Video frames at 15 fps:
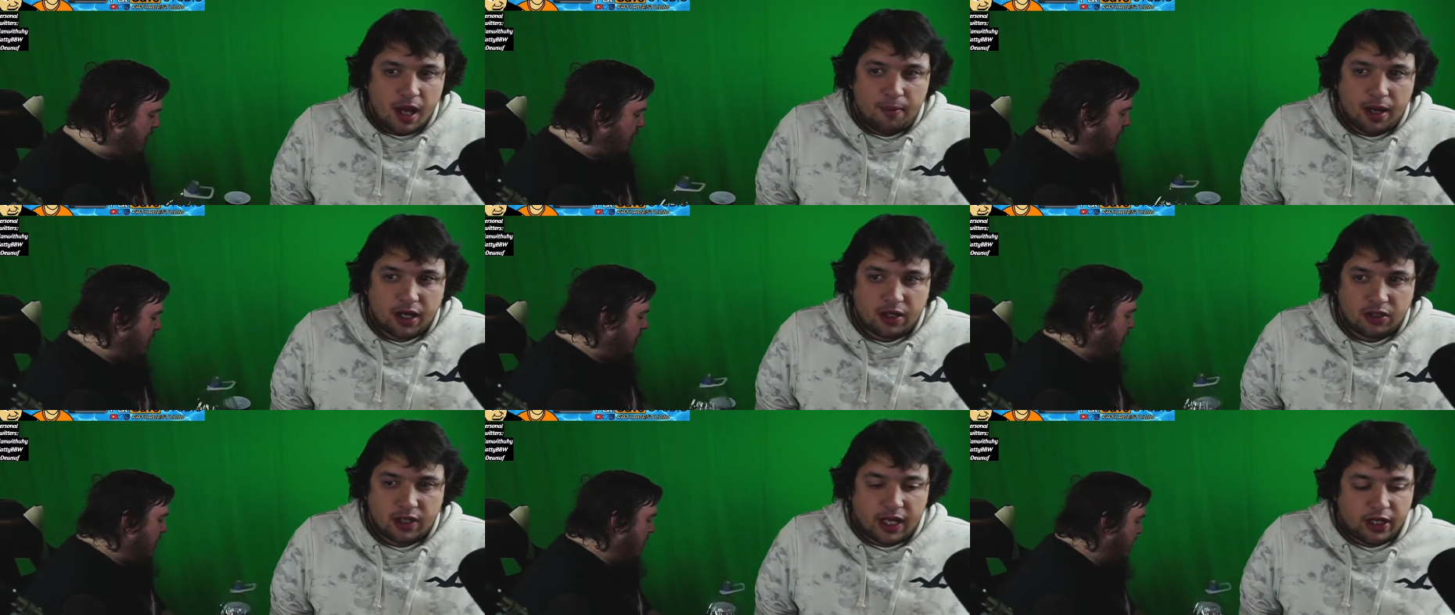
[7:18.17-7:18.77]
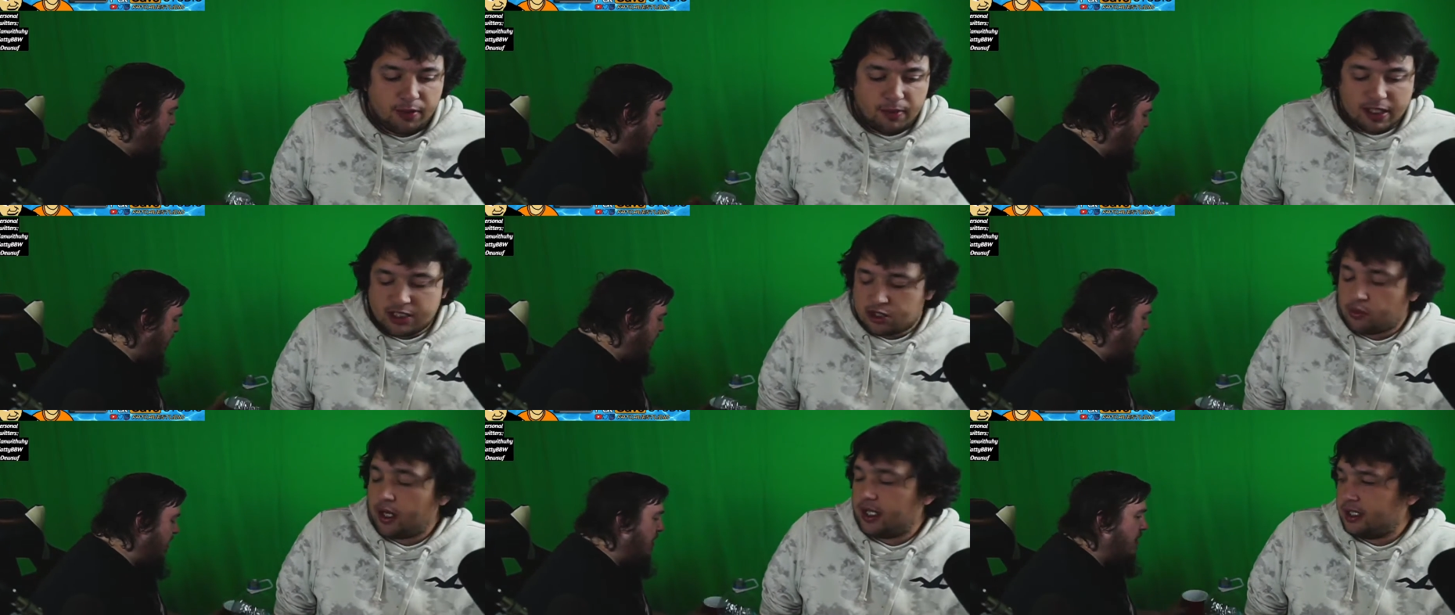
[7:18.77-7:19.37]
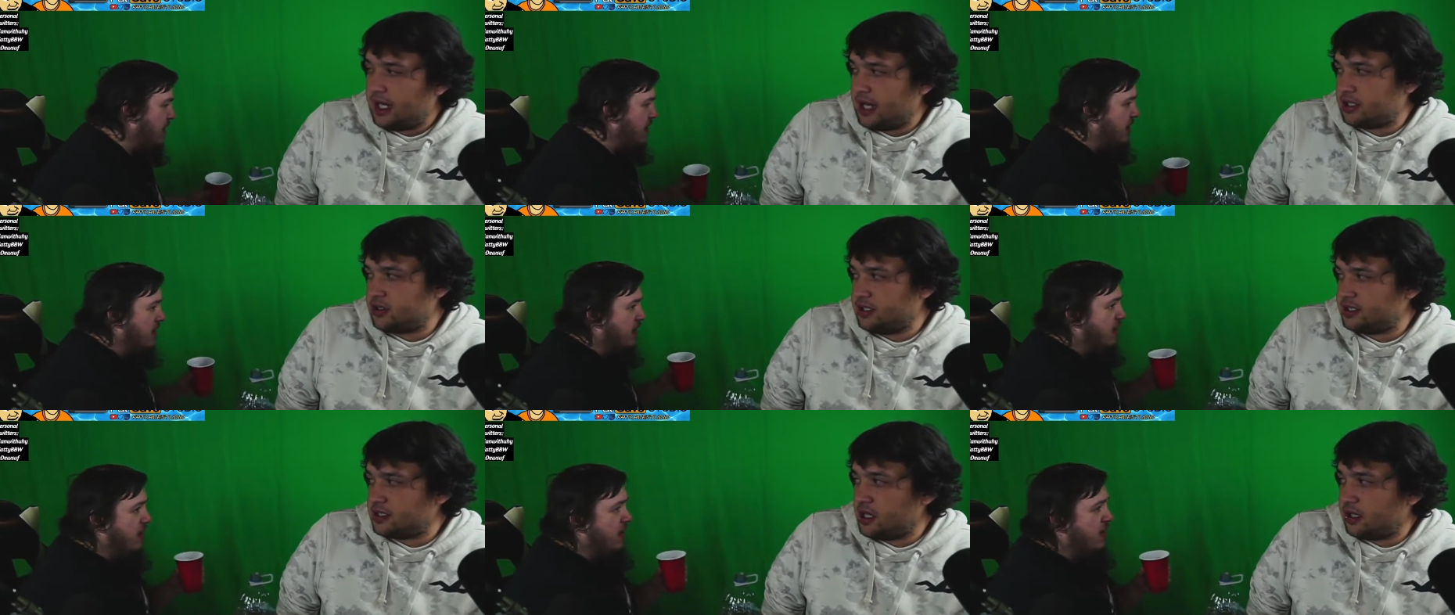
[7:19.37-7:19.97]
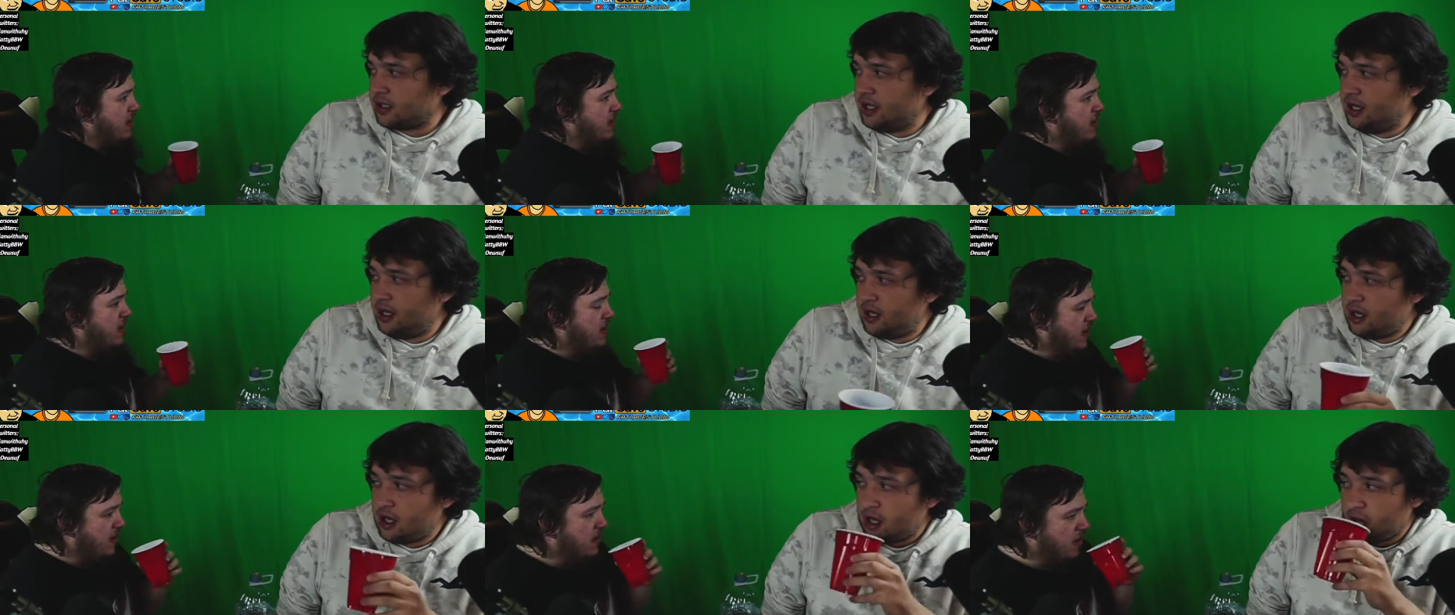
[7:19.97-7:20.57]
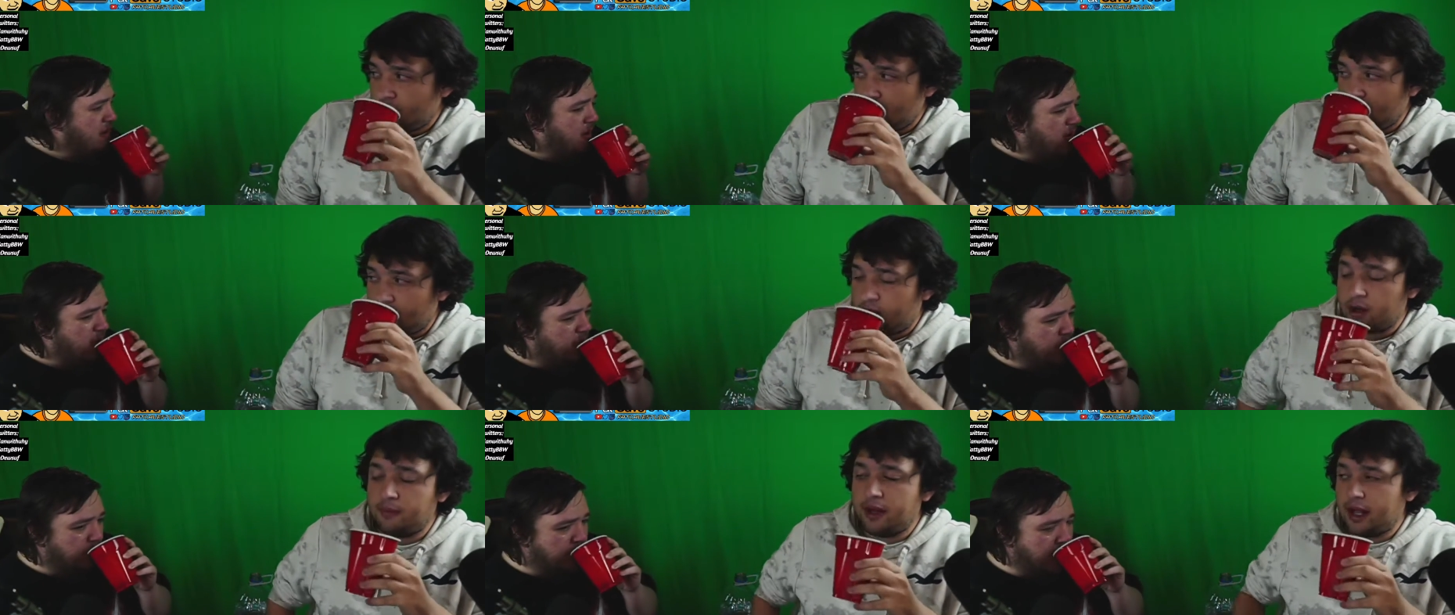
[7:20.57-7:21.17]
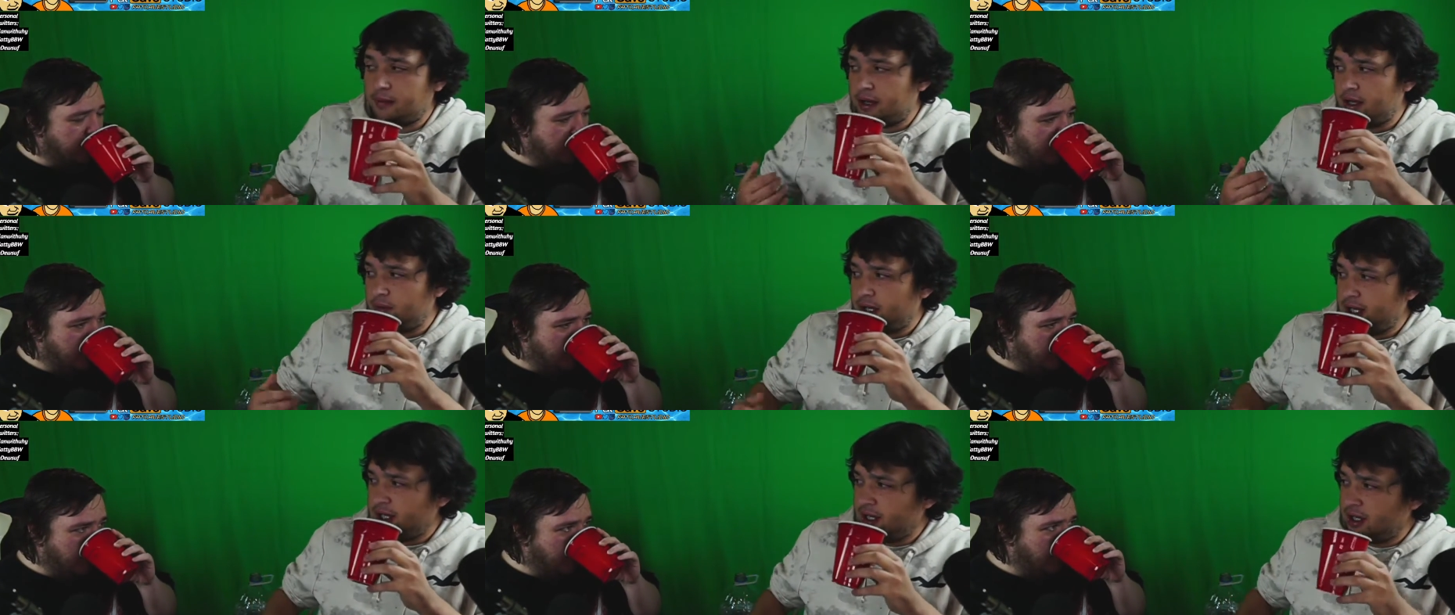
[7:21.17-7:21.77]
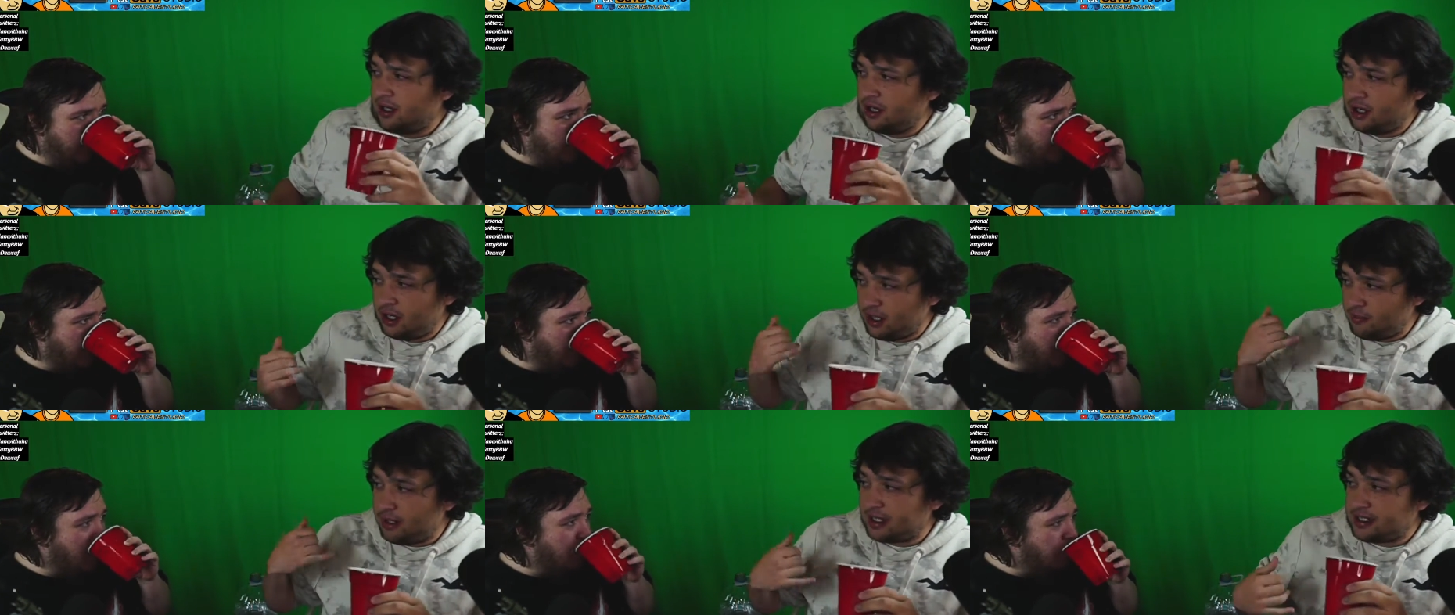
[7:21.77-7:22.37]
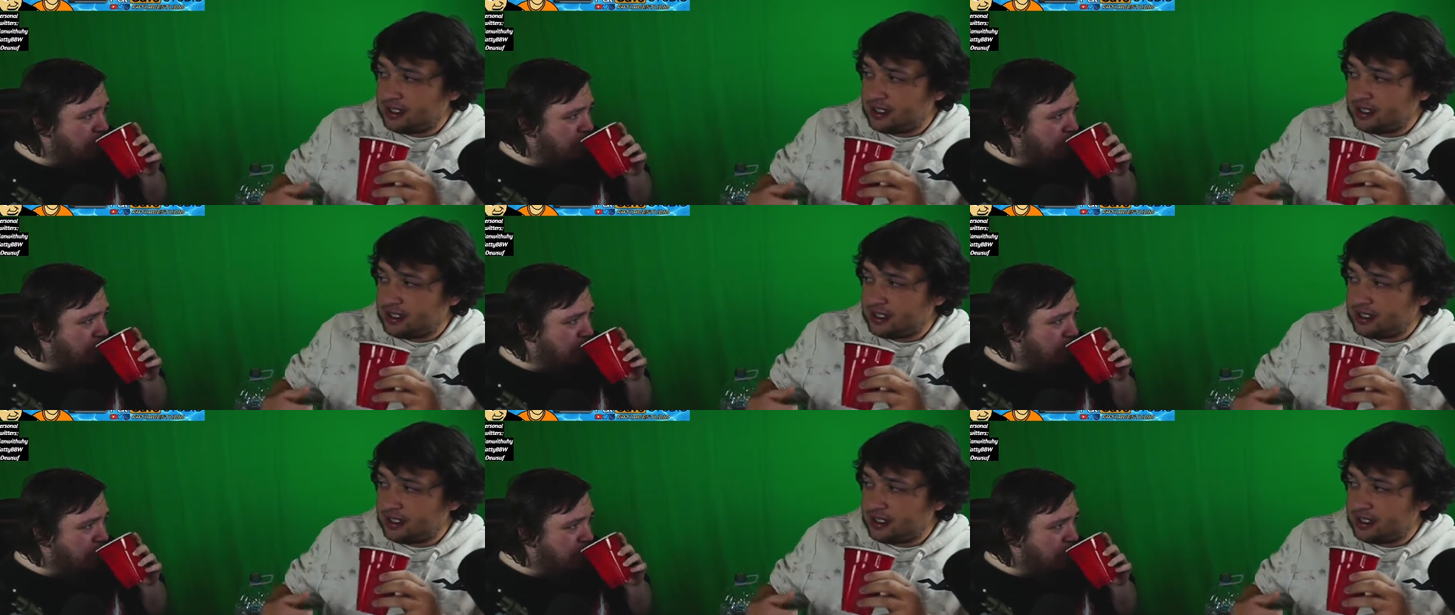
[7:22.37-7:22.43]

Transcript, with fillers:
Speaker 1: I'm not gonna lie to you. My sweat actually stung, or not my way, my